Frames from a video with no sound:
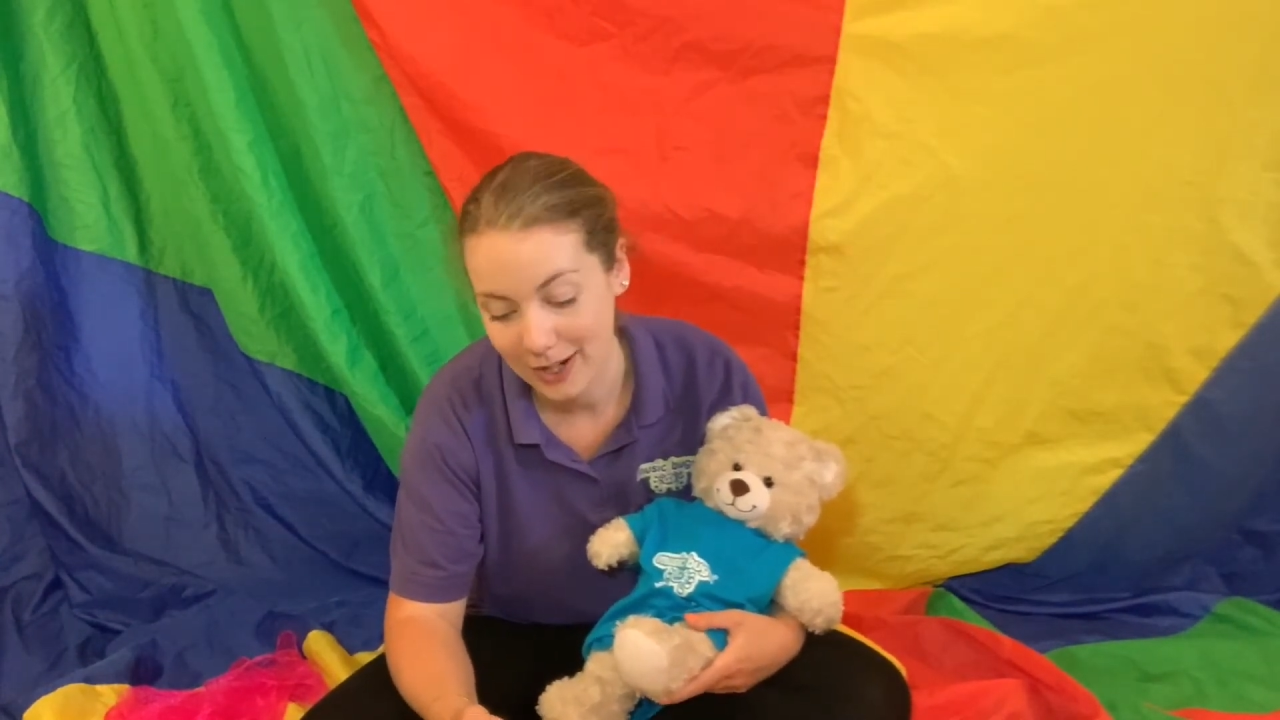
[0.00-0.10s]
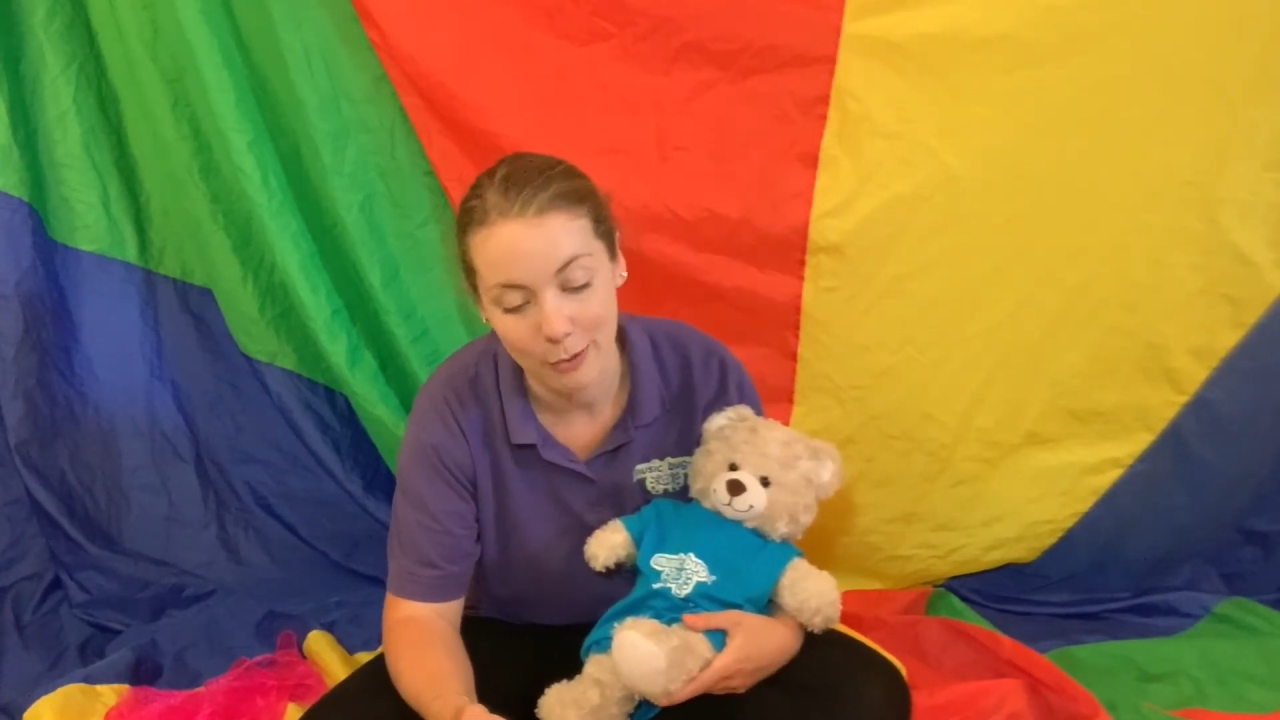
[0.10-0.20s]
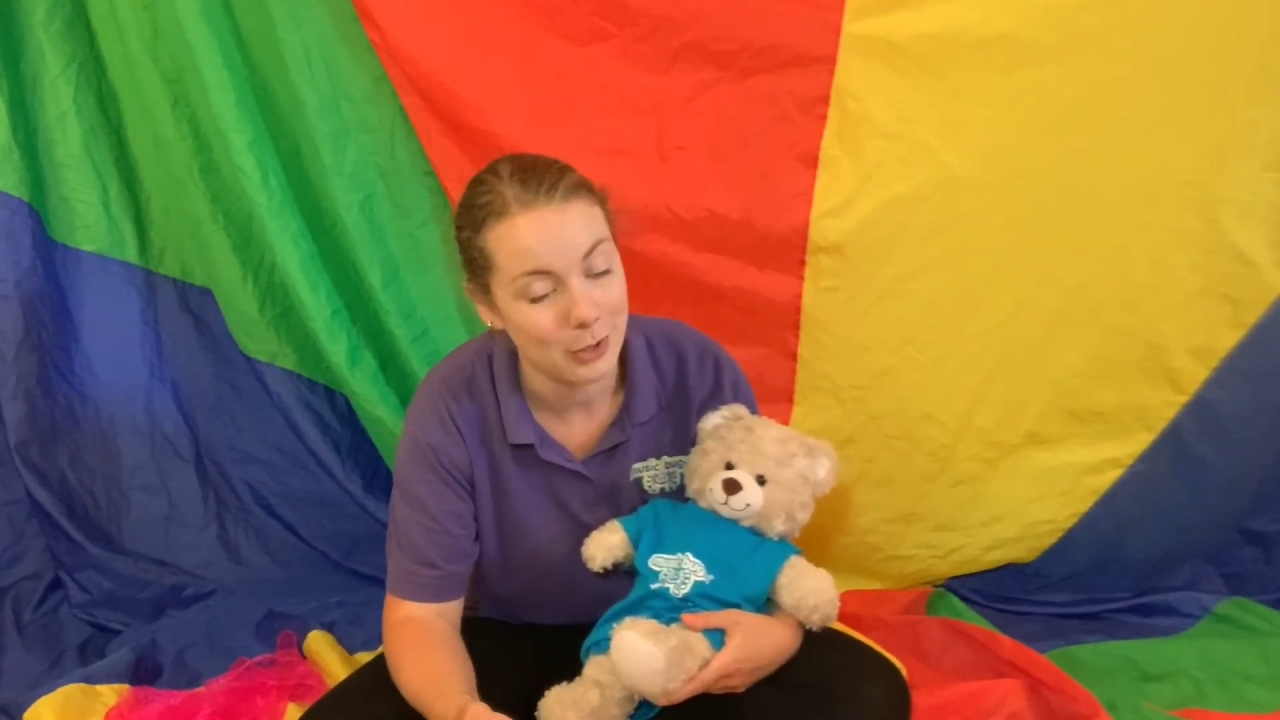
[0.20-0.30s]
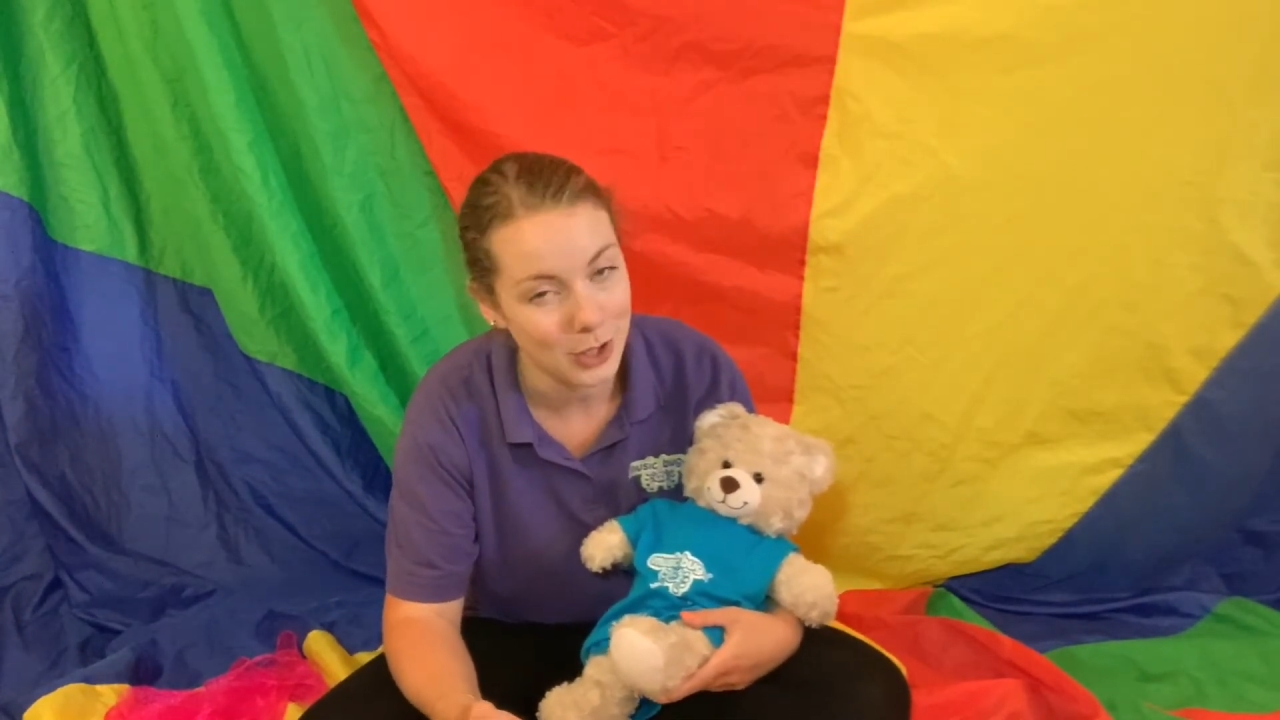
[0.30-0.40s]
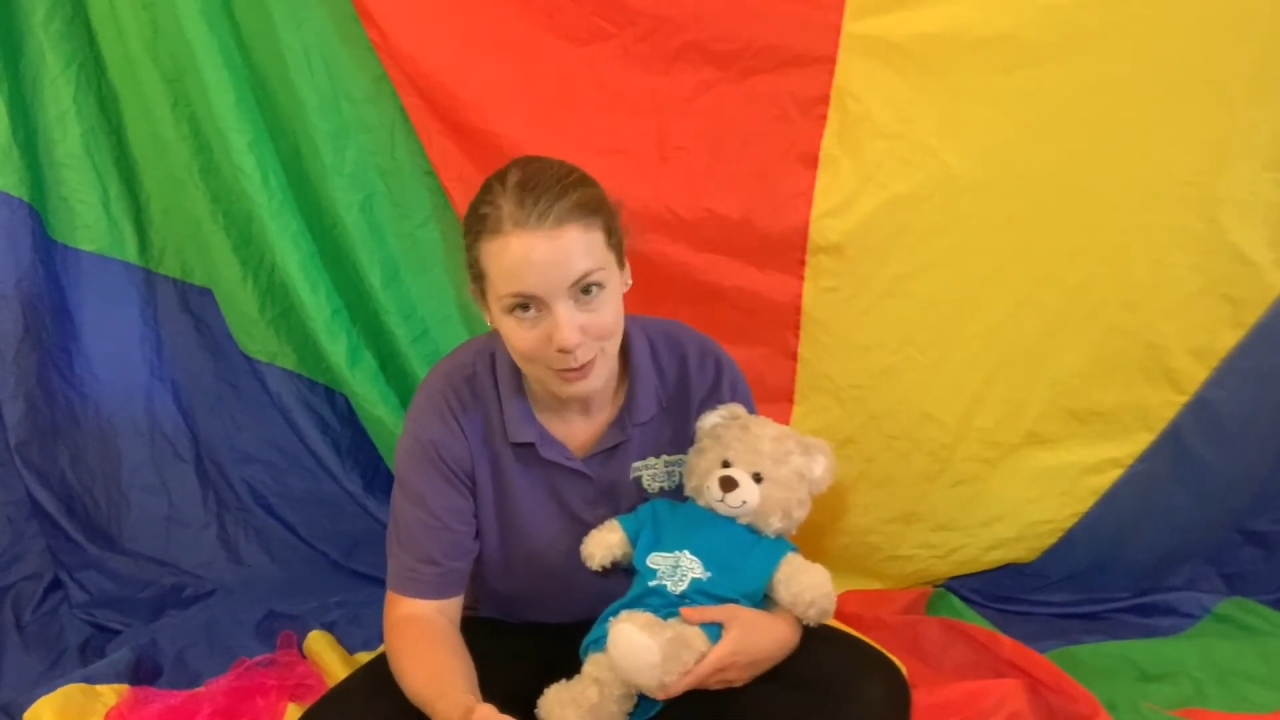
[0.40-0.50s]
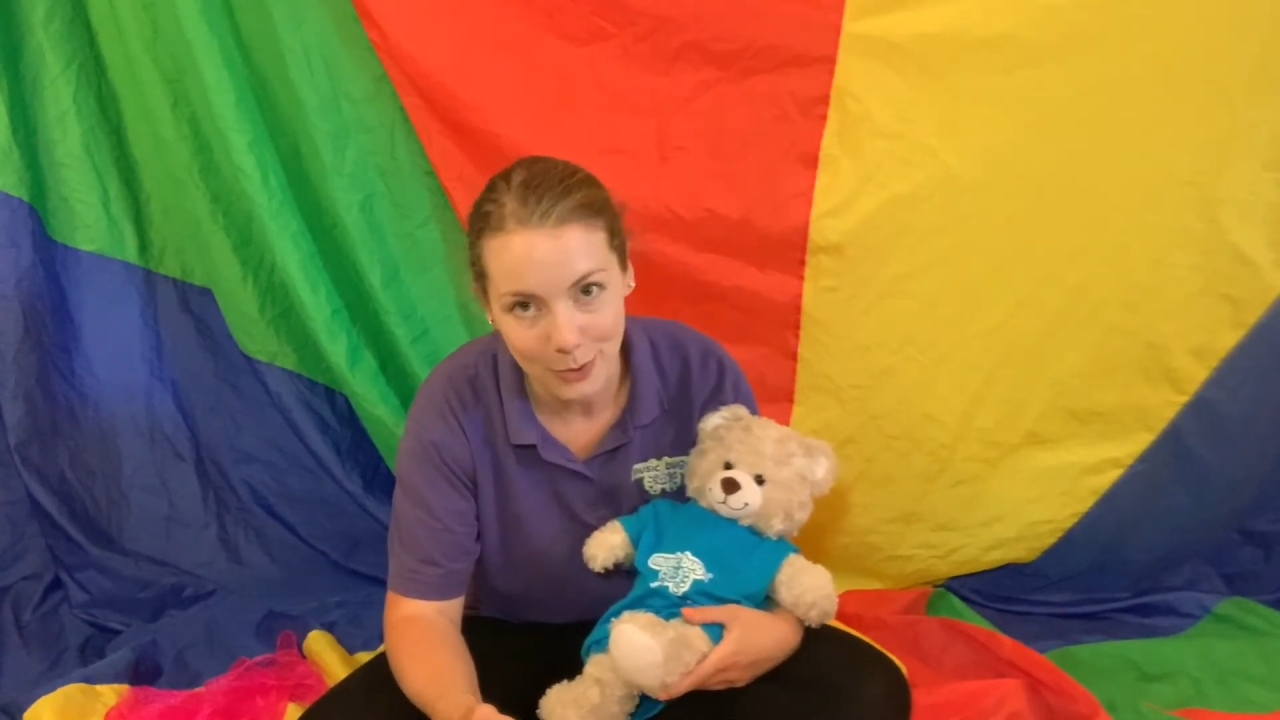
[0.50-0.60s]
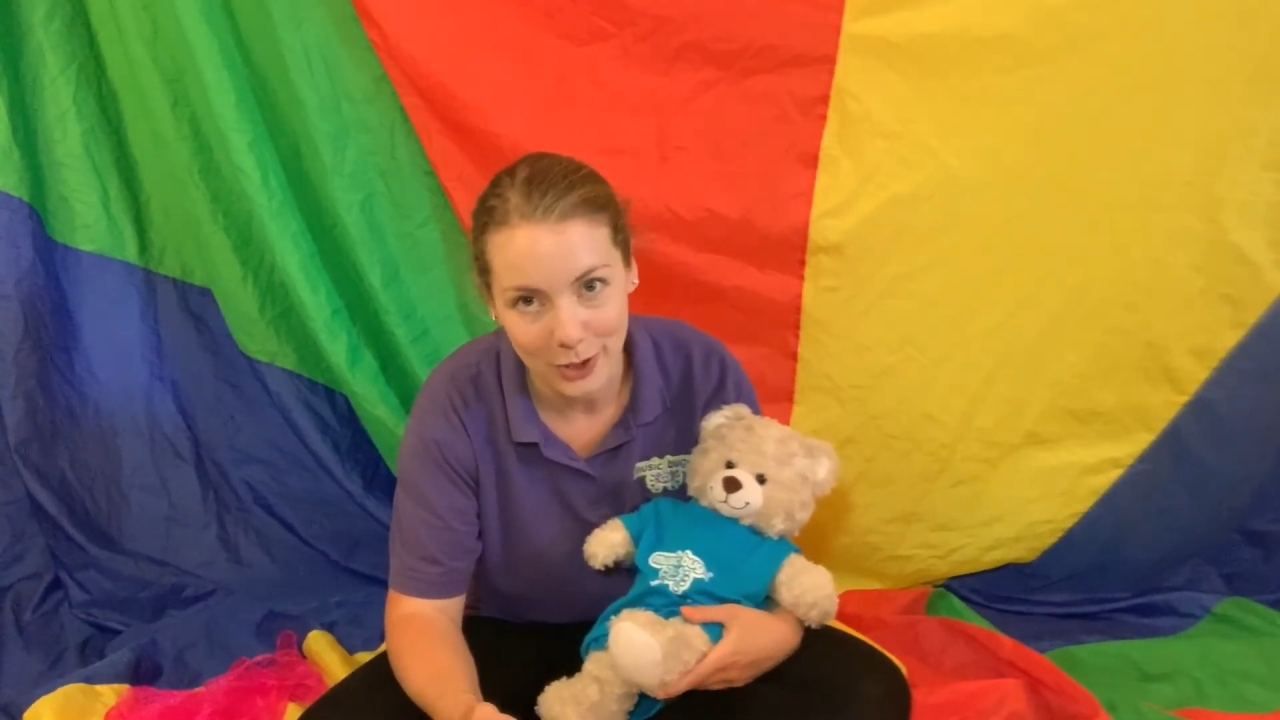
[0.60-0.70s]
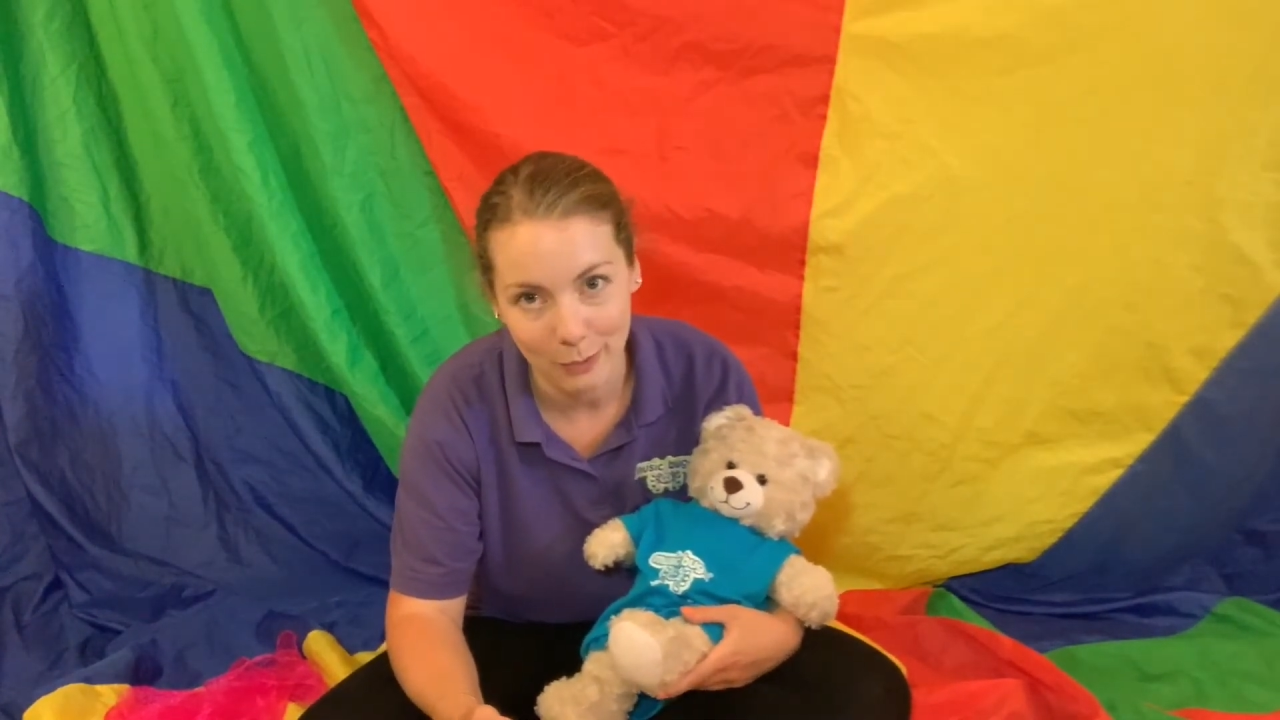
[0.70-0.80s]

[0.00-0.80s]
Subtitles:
and we do it more than